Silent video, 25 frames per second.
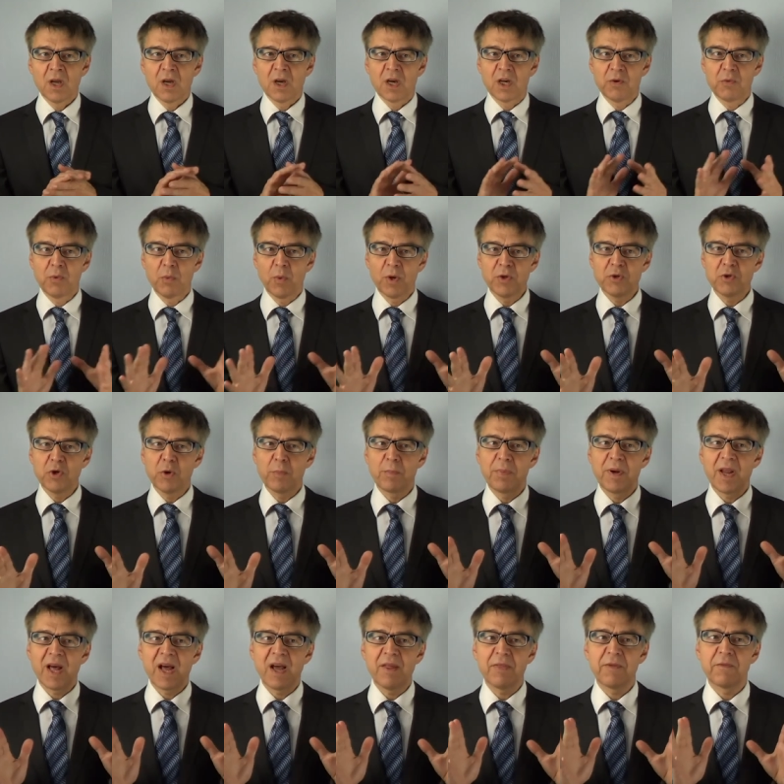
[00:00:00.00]
If we want to
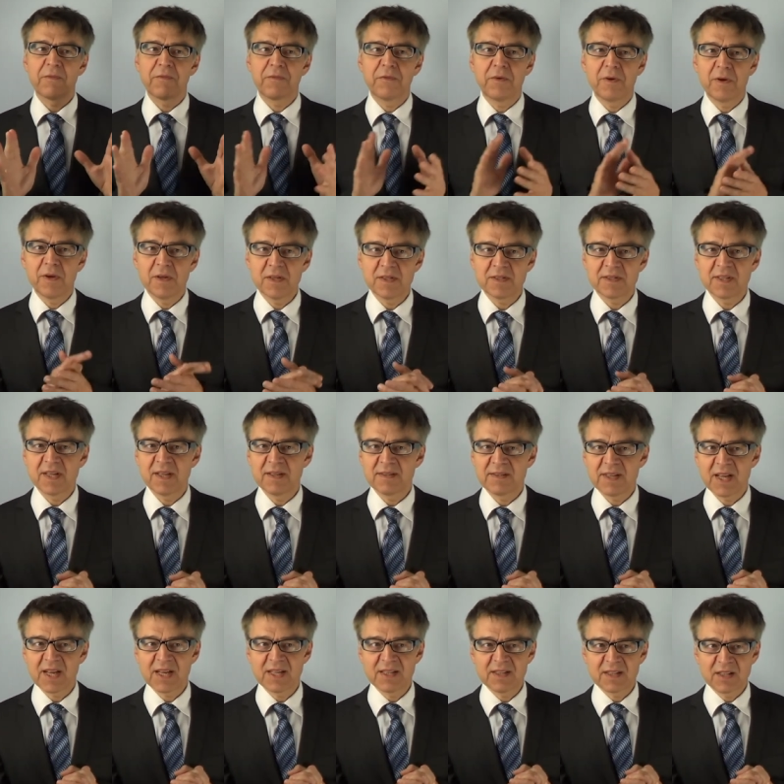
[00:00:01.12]
apply the first and
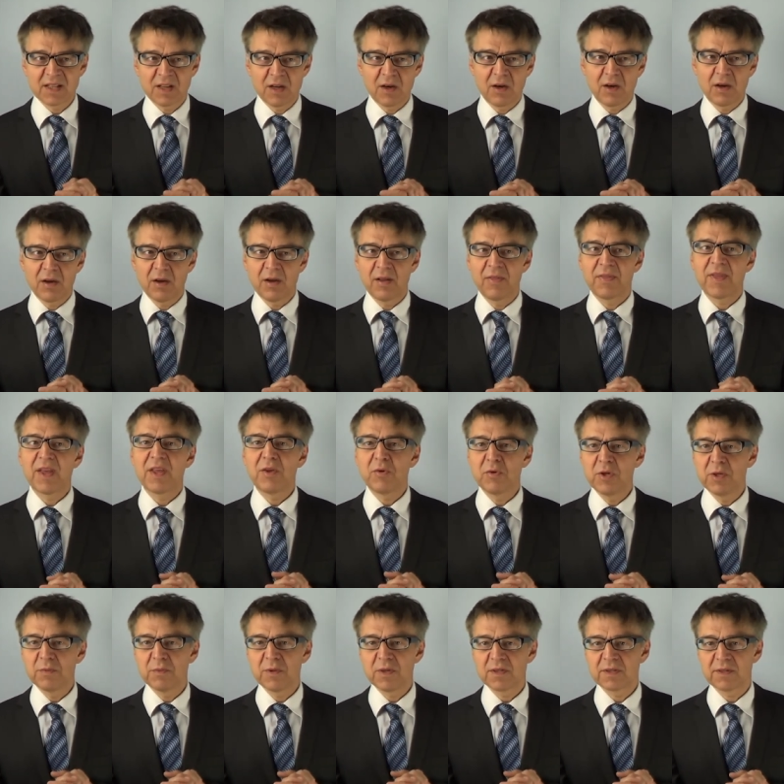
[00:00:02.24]
second law in their
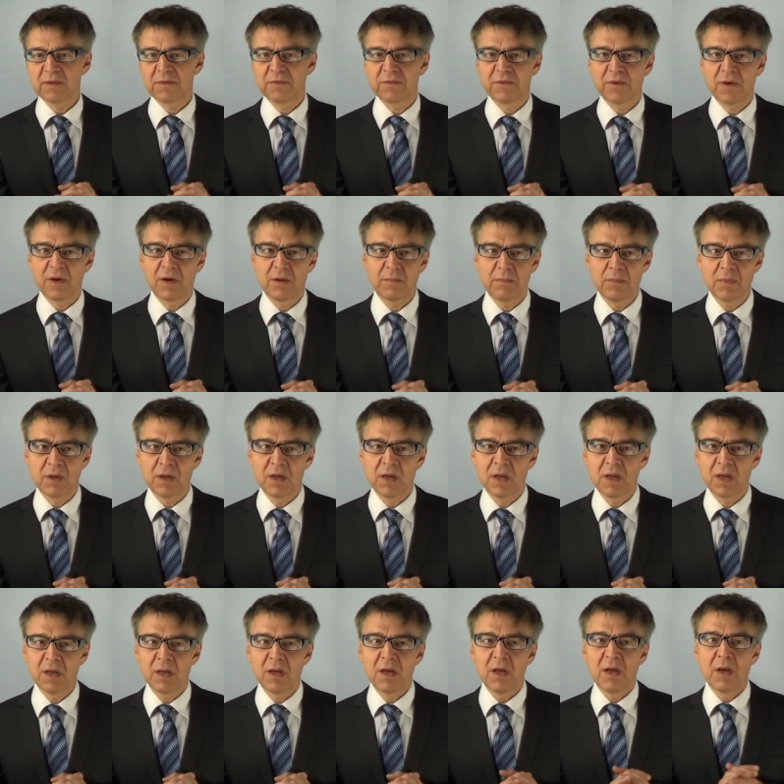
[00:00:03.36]
universal form,
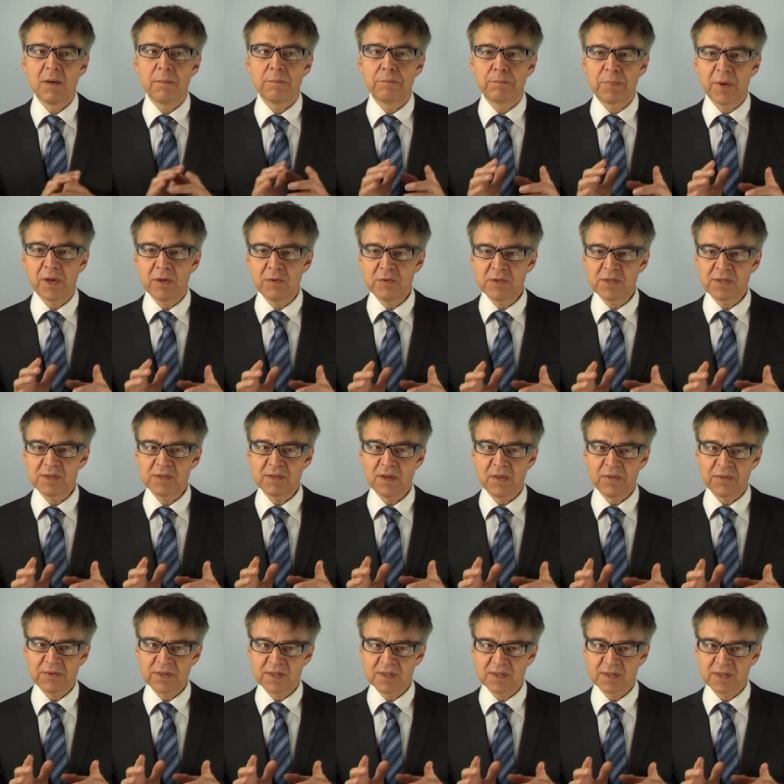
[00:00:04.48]
both the
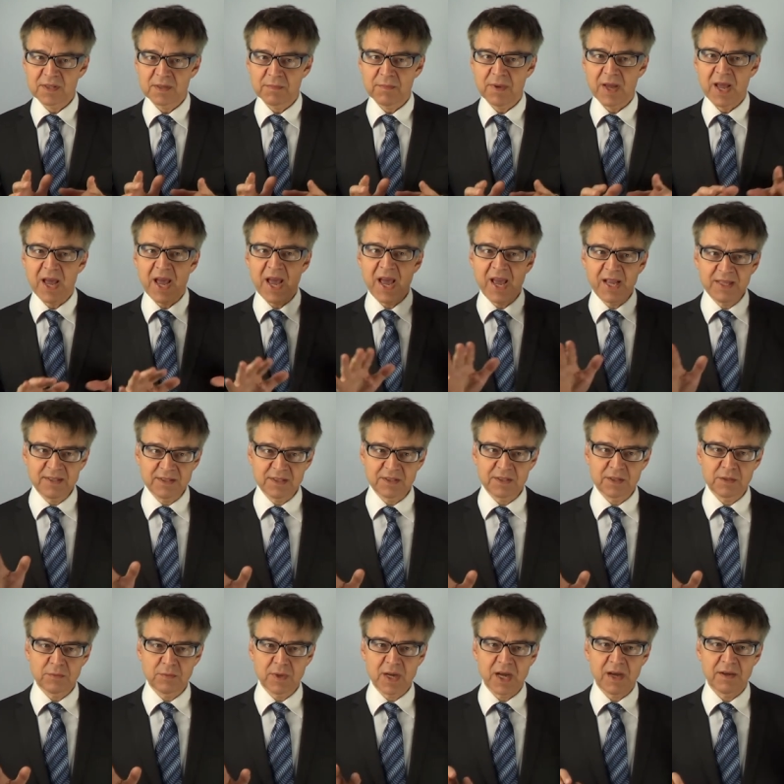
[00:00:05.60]
system and the
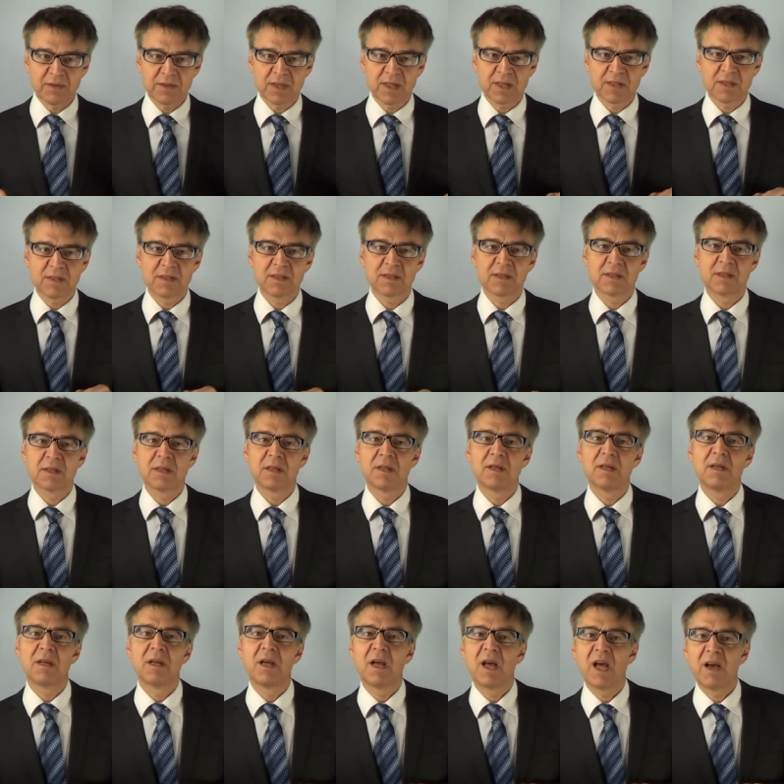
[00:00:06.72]
surroundings
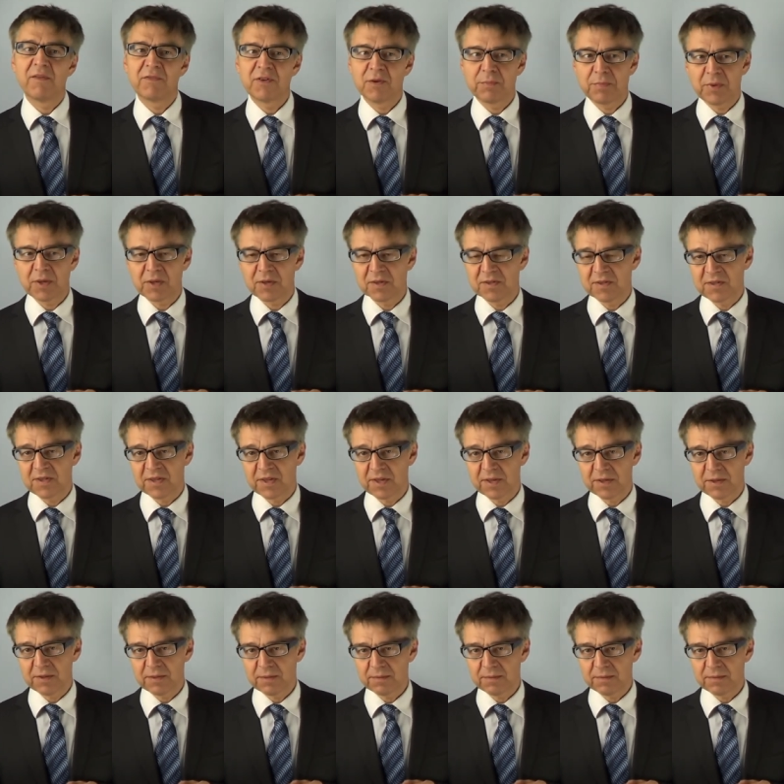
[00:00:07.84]
have to be considered.